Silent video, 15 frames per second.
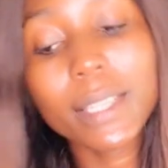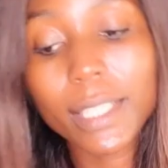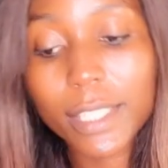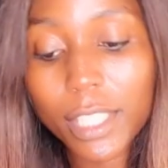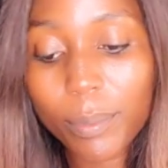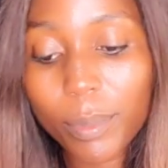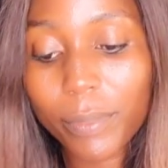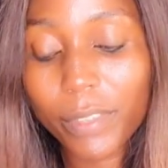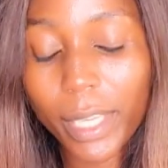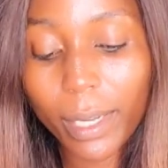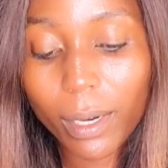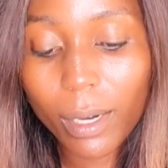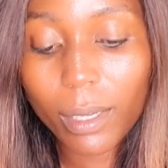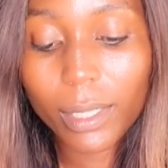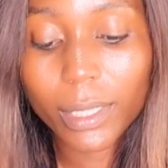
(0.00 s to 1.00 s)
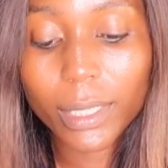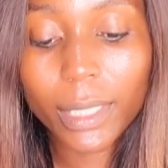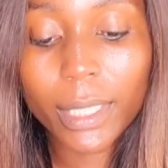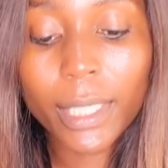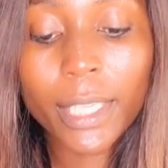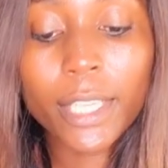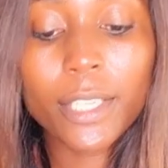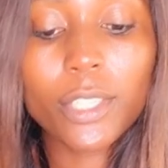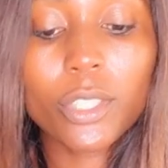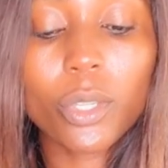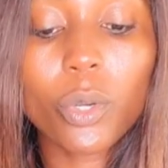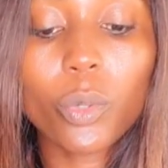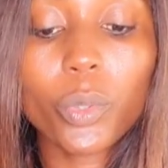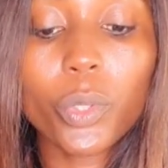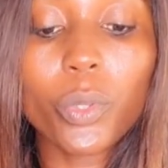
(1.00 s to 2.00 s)
eat the tip of the heart.
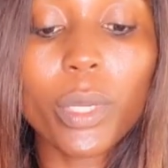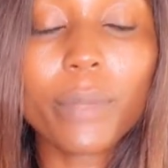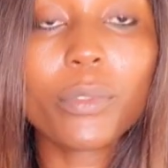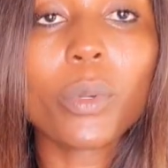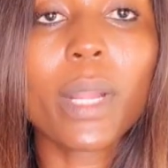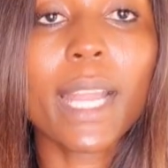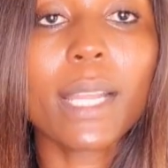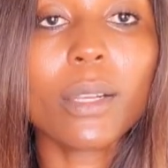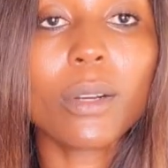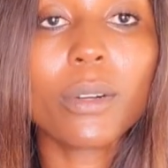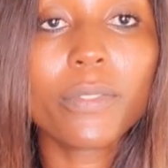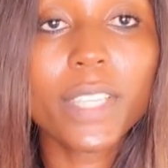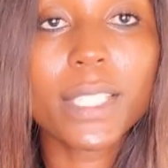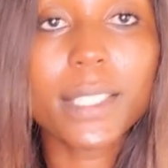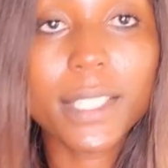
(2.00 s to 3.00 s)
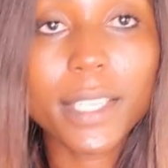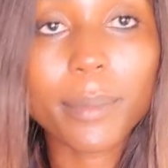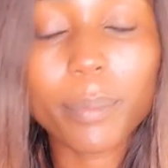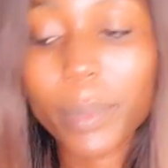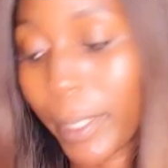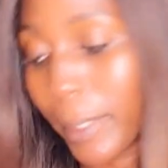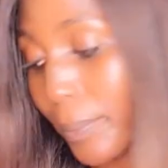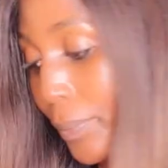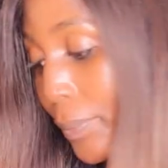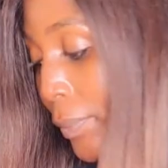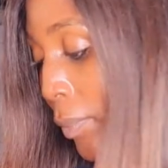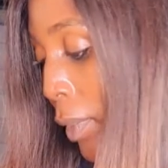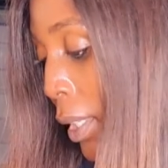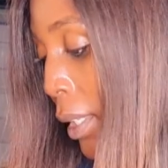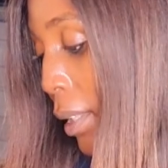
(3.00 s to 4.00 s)
So you have to cut off the tip.
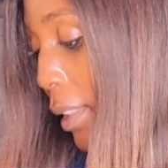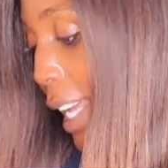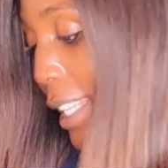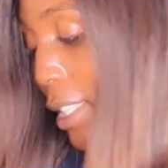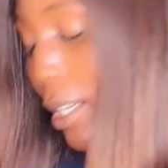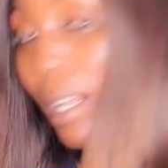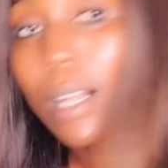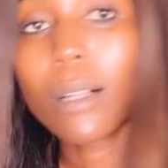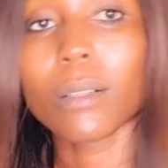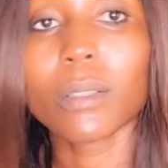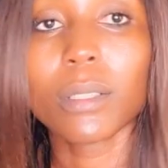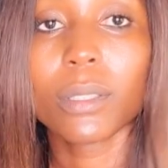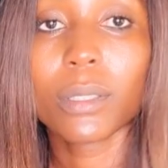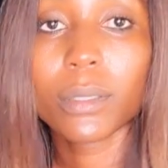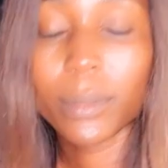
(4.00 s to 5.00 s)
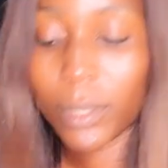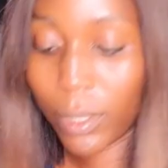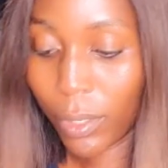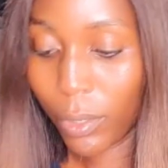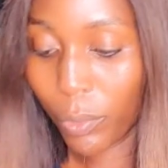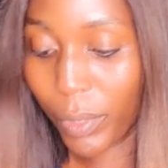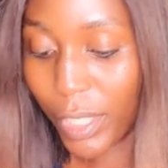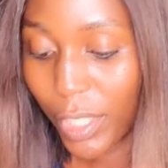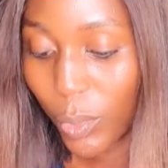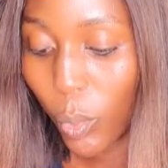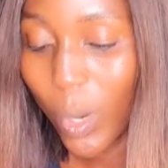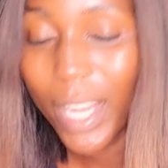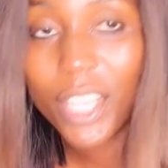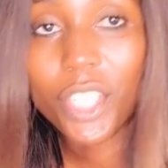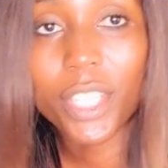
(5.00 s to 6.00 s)
That's all. We just
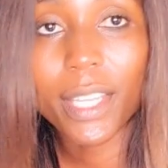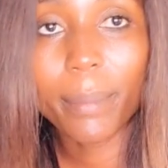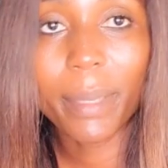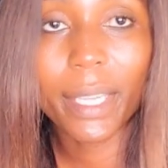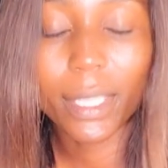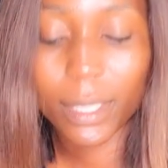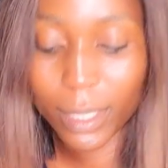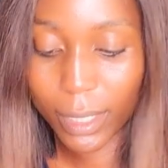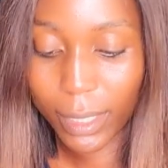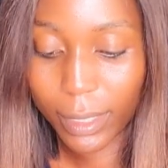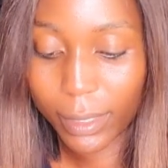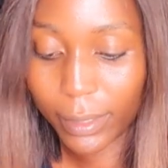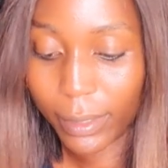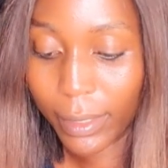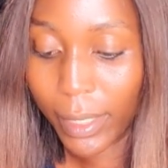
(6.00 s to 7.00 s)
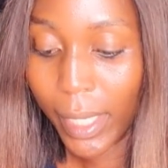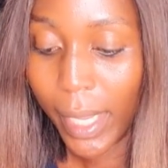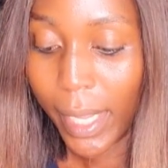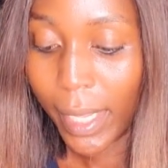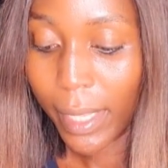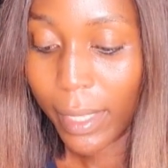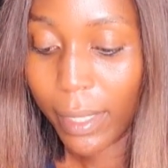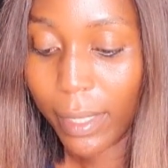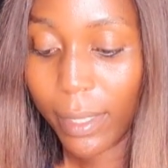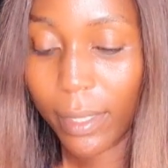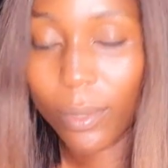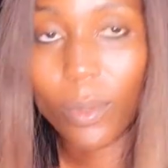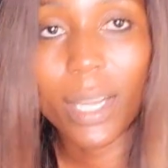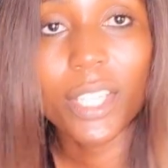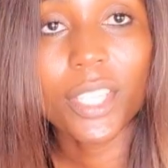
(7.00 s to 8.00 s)
wash the meat.
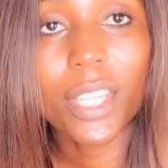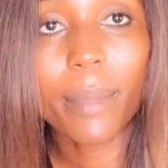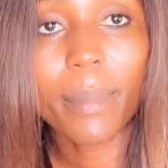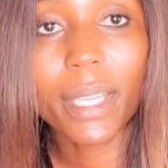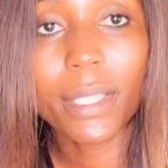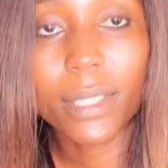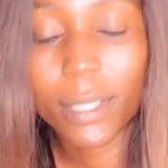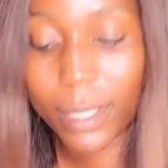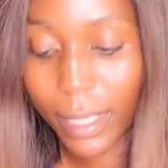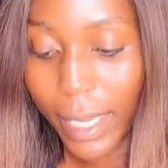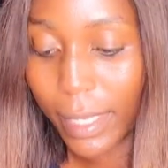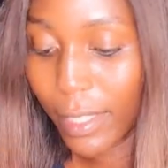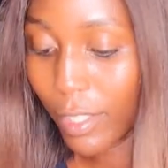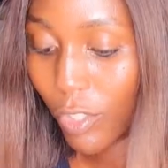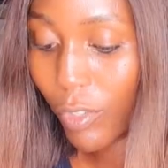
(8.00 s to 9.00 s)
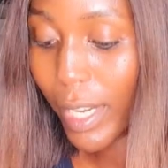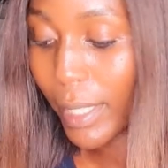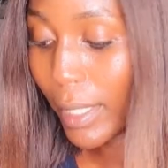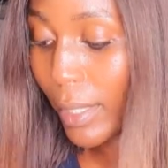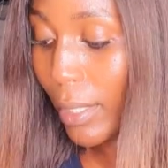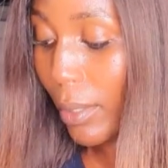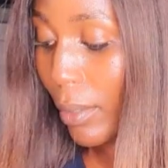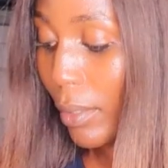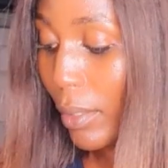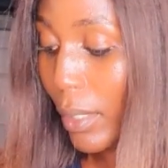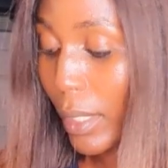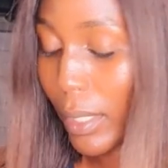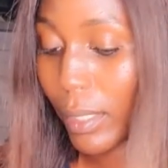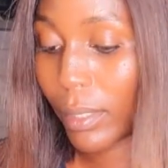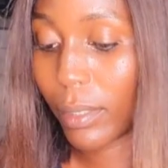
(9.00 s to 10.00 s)
You wash the meat, and it's ready to
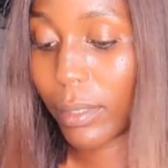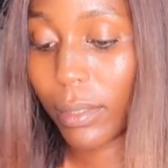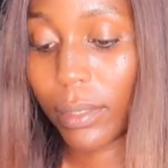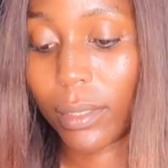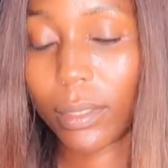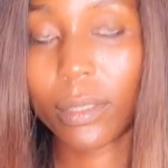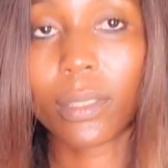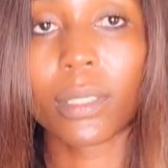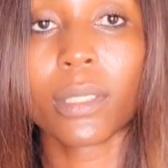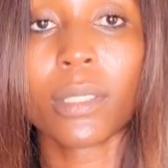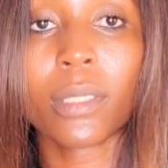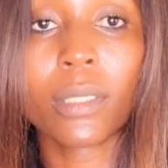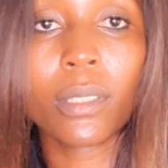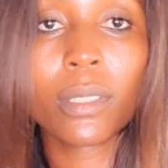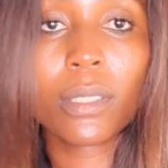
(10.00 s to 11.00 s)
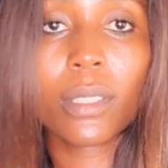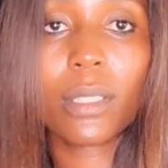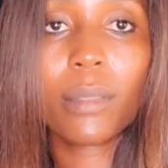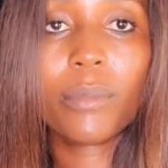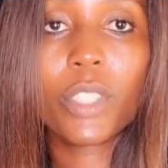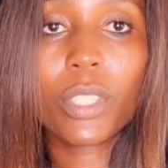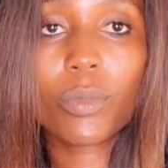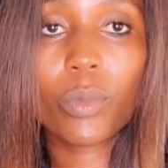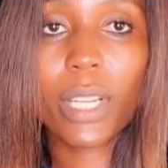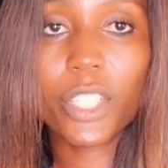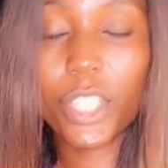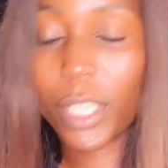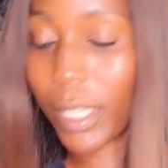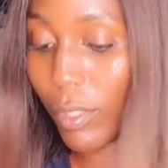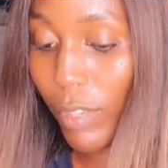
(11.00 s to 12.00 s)
cook. I'm just
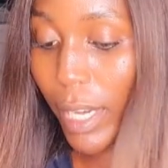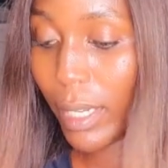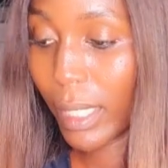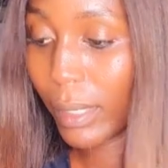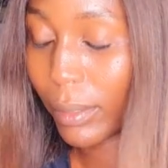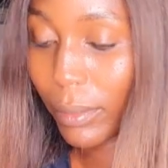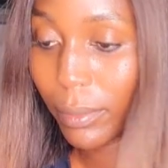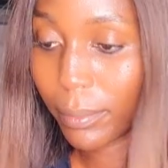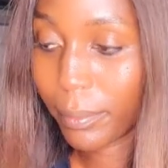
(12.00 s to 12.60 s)
washing it right now.